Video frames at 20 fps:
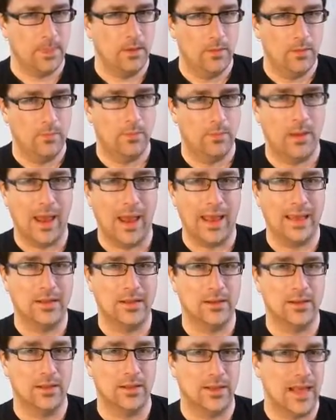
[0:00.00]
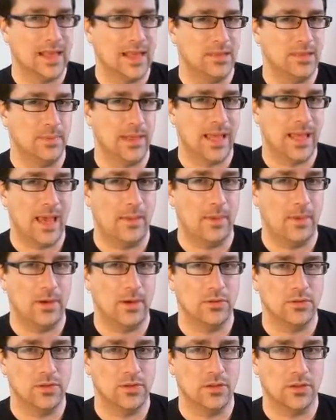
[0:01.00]
played, and then had to be capoed
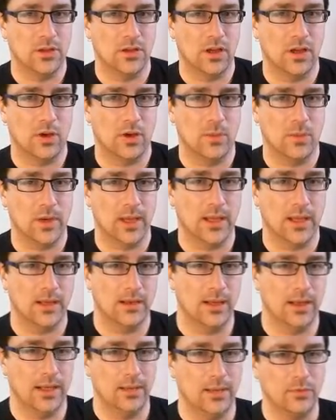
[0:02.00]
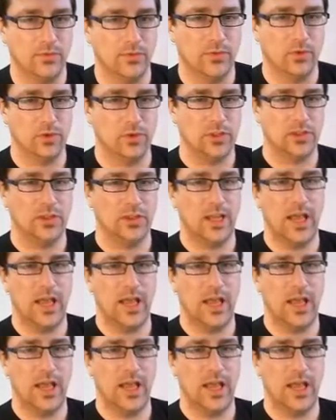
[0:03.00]
to accommodate Liam's voice.